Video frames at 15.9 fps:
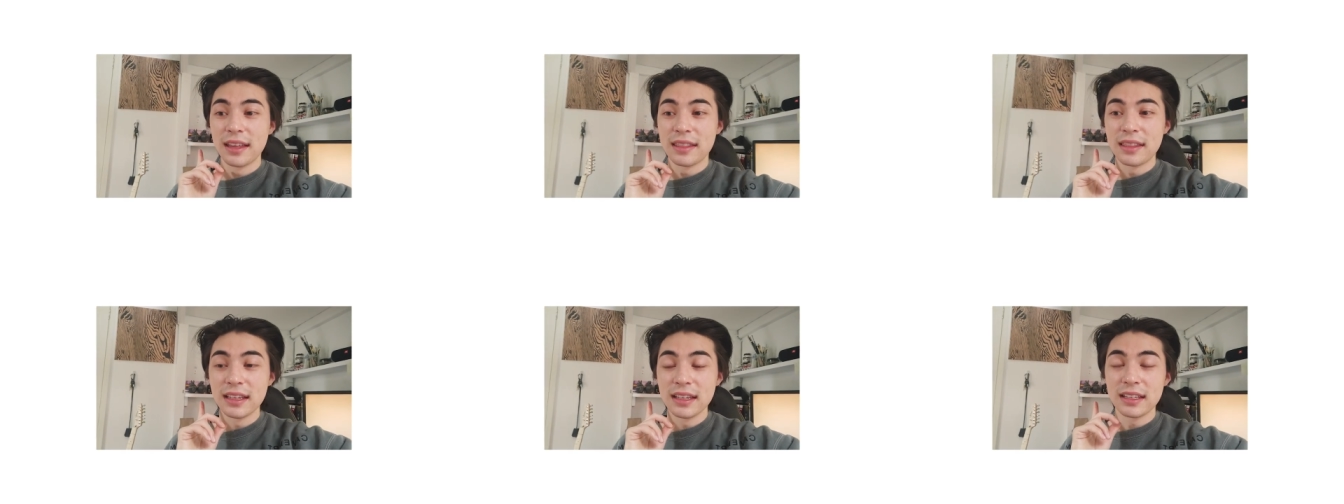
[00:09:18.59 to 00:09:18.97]

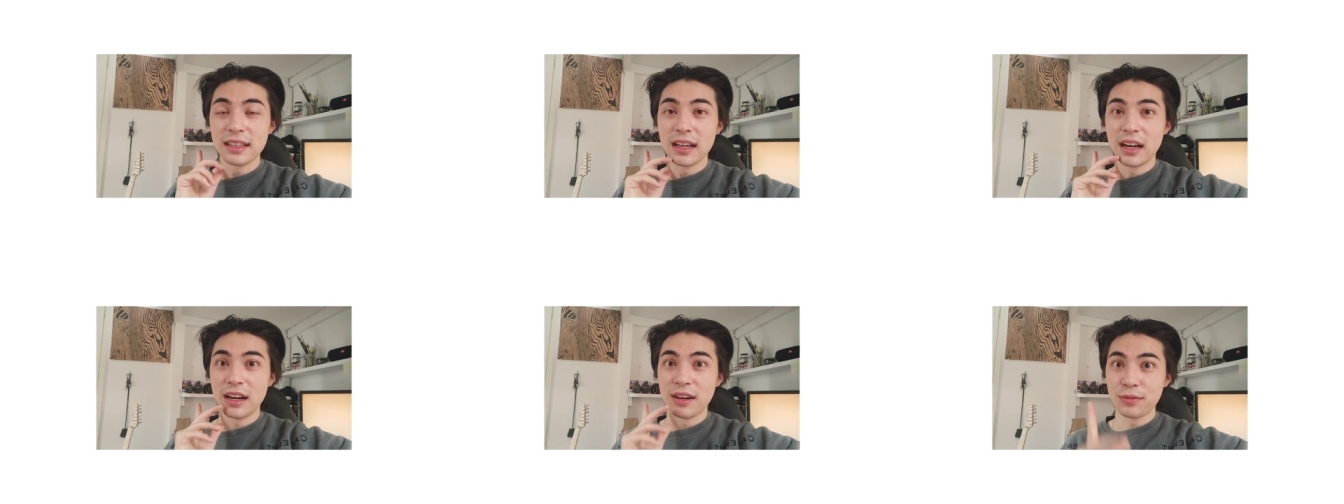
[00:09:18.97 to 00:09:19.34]
I
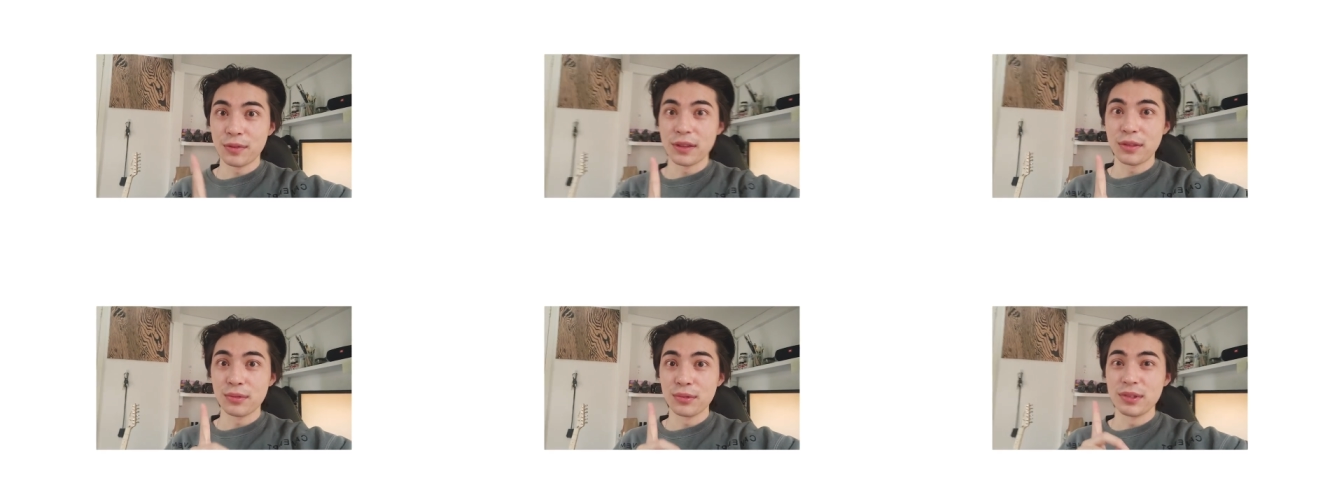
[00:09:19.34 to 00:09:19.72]
think
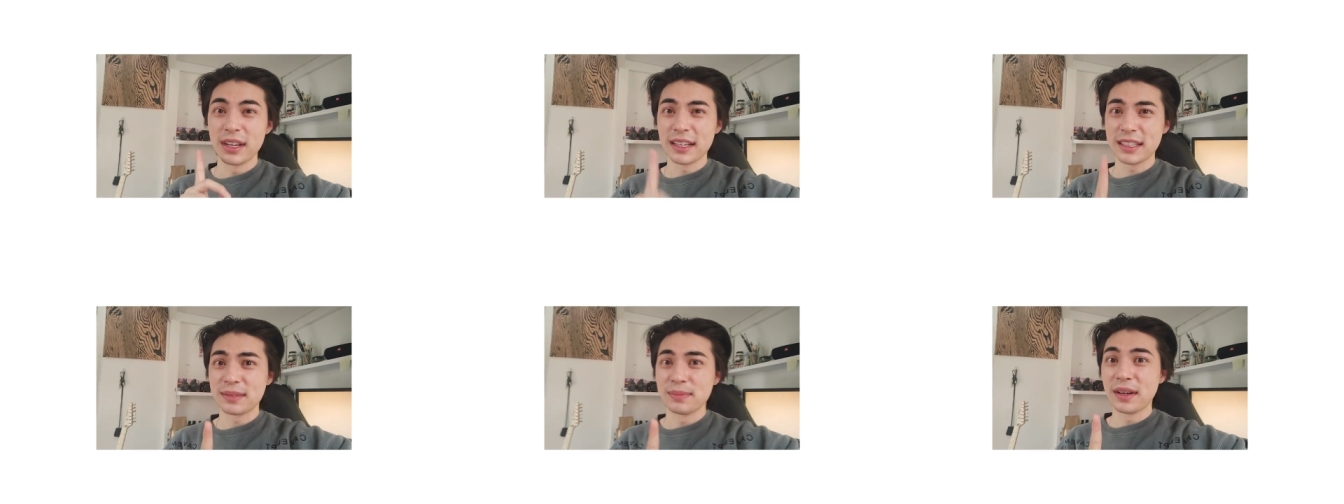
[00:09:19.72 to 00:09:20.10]
halfway through
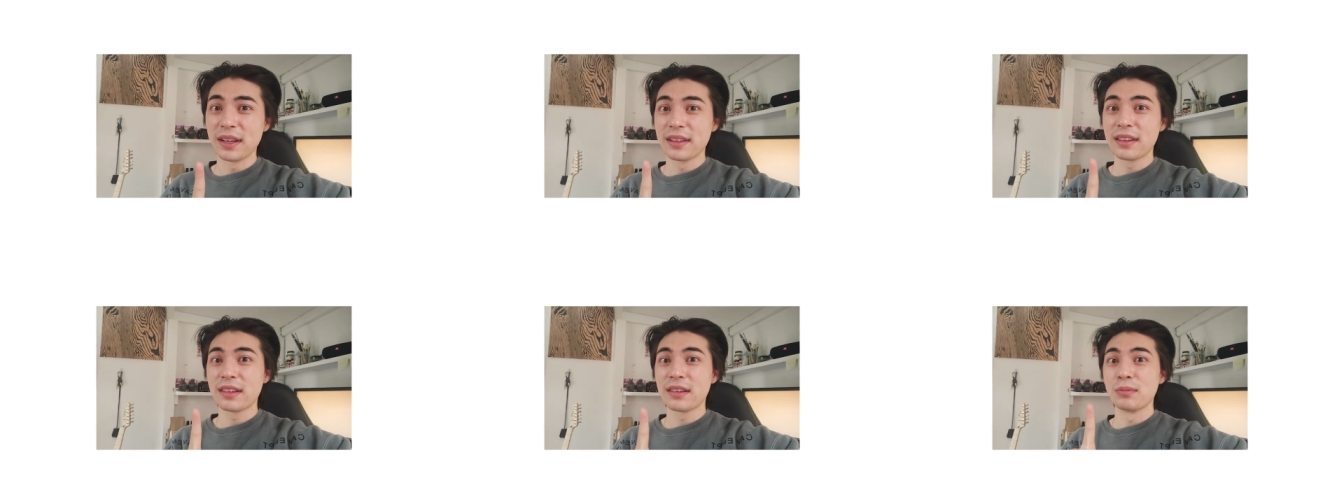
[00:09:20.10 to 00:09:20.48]
next
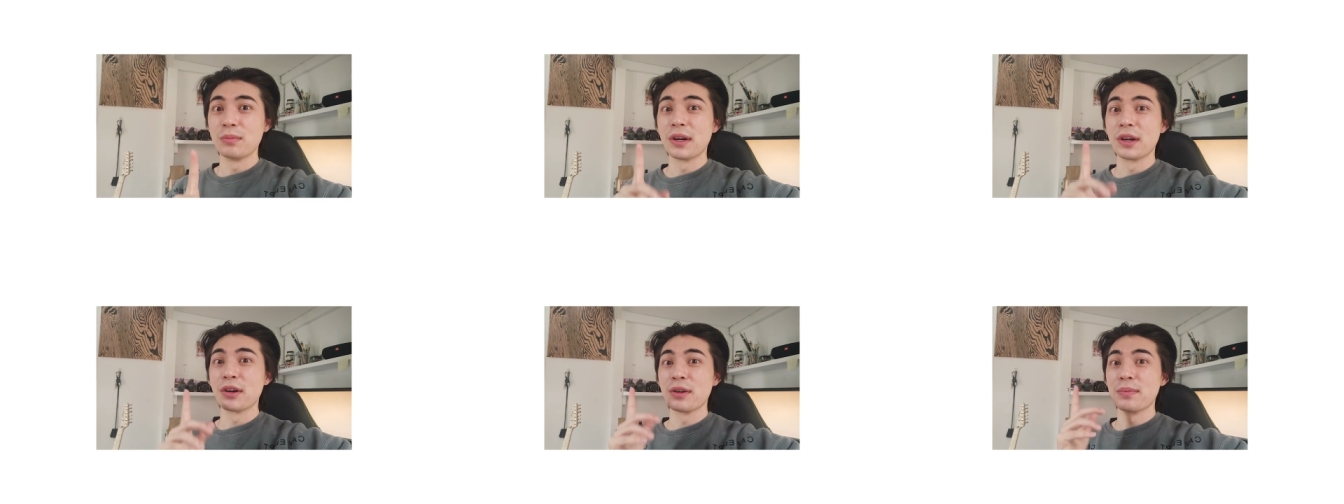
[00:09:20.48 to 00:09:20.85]
month
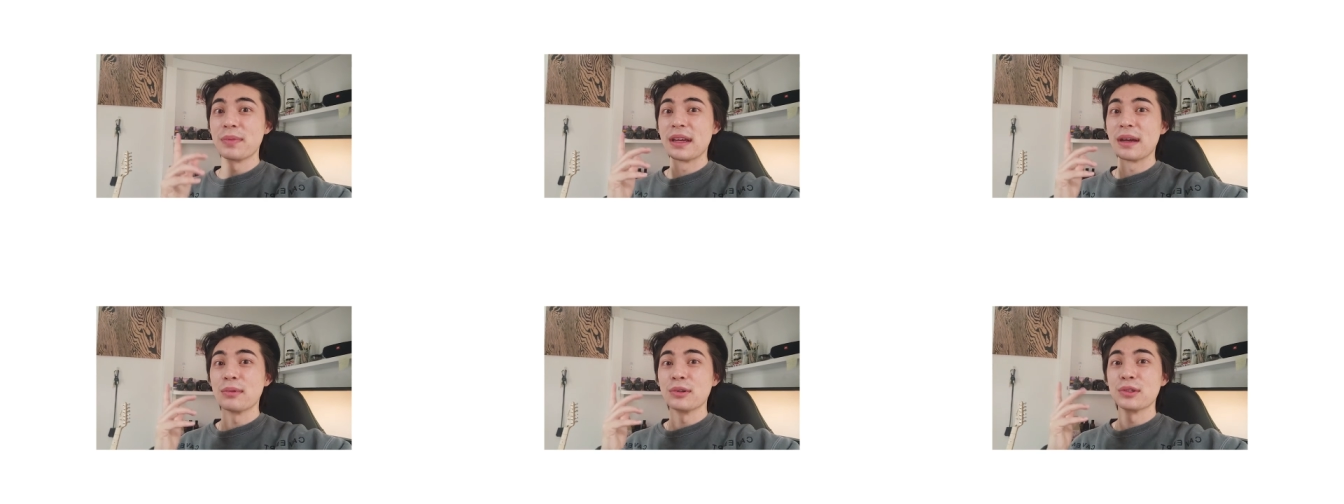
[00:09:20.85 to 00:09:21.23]
we're going to
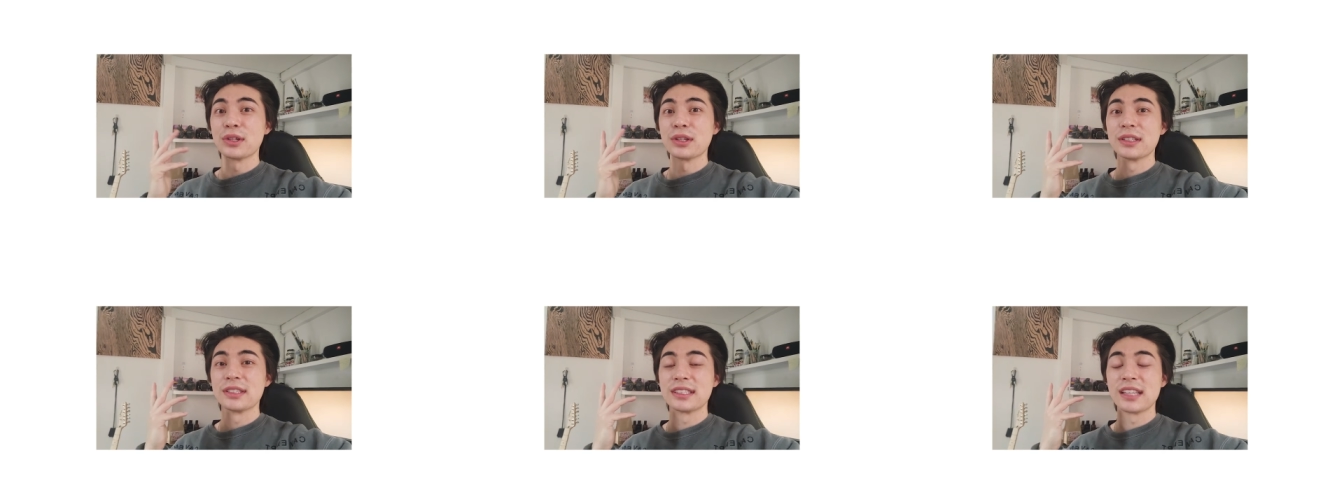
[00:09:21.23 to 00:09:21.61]
be able
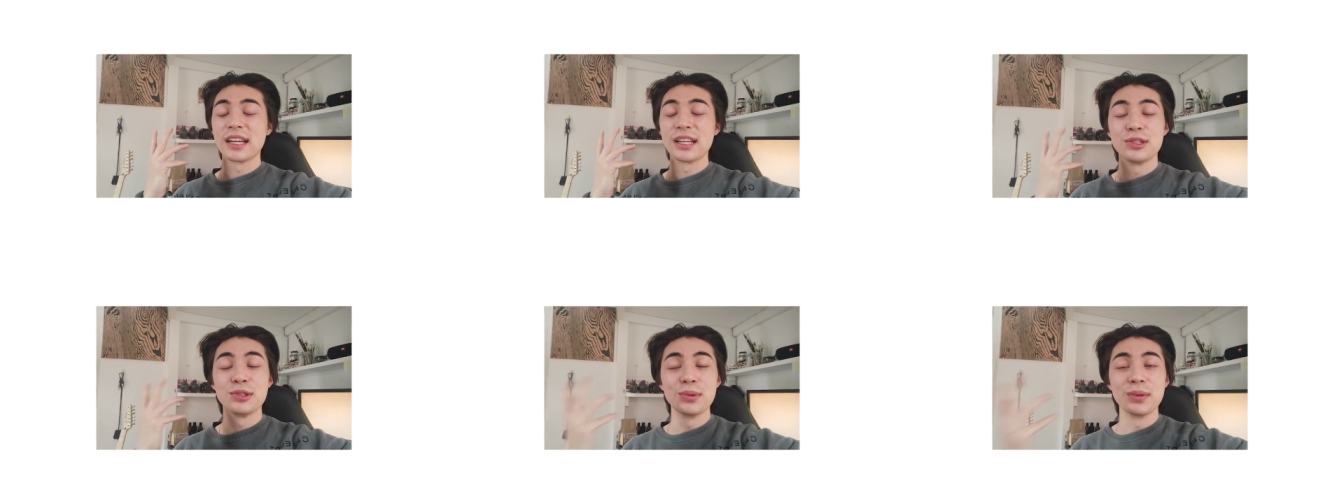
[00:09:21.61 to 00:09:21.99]
to
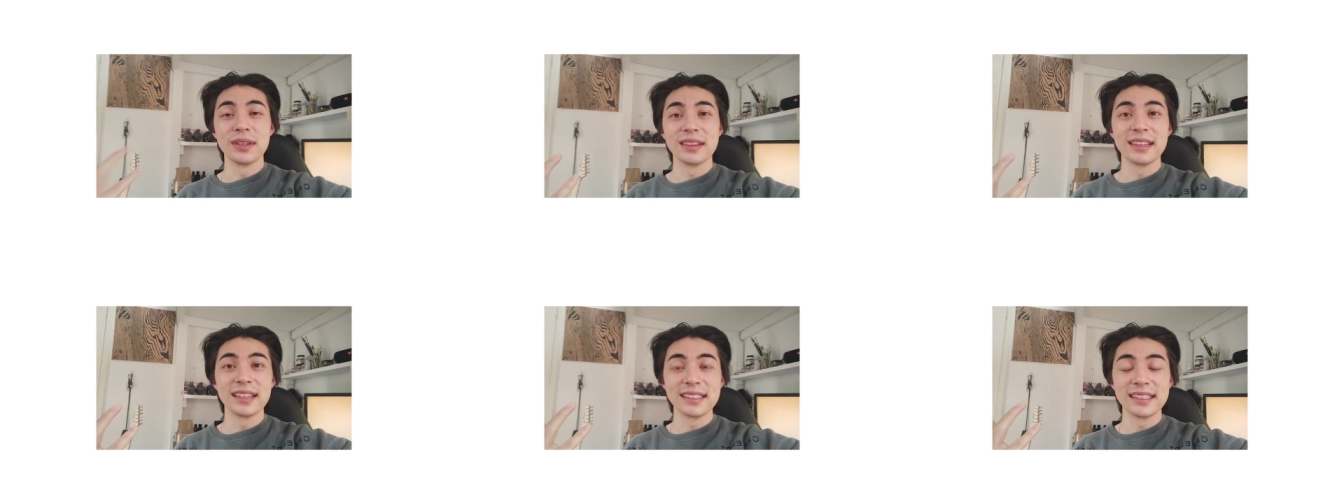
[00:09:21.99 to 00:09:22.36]
start
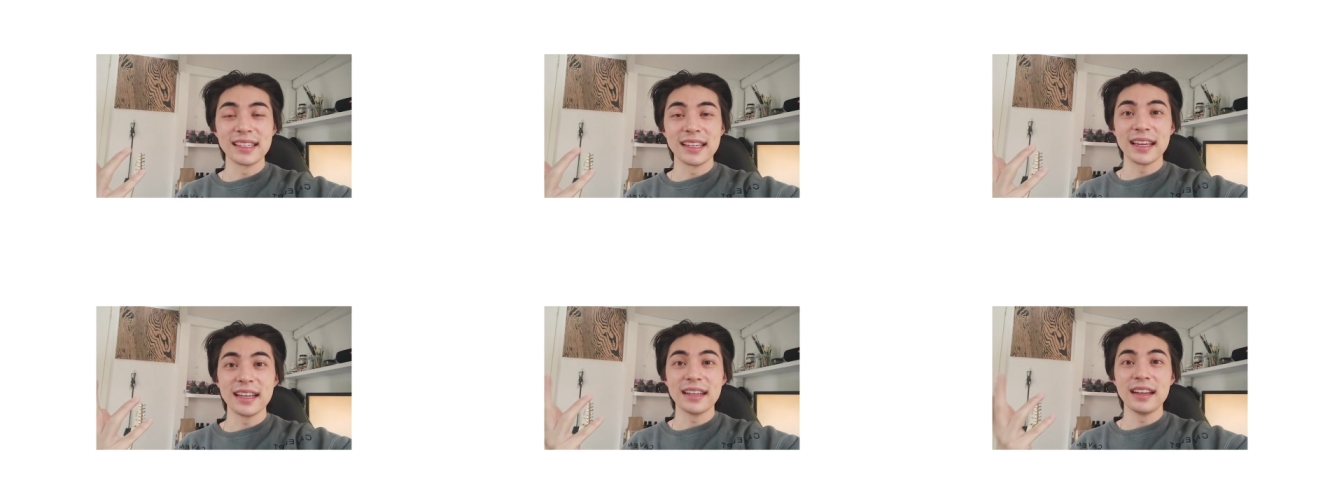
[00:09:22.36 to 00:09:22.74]
doing things
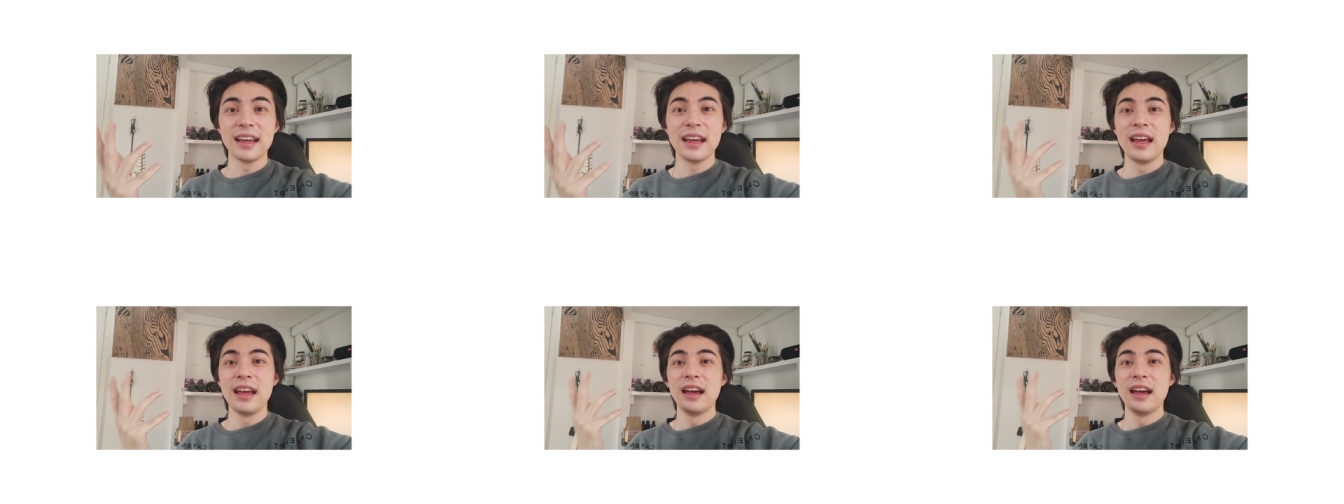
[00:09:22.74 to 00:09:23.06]
again.